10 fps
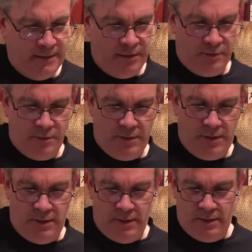
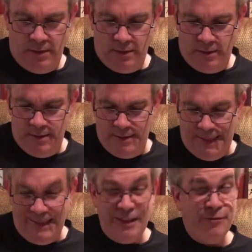
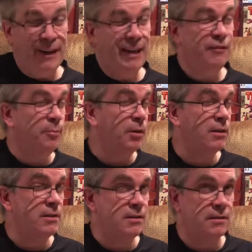385
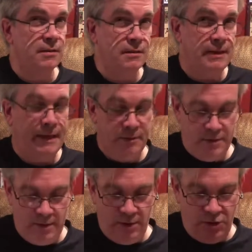books out at
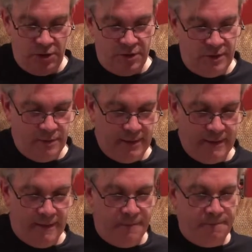CGC right
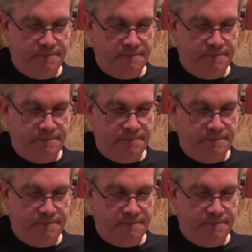now.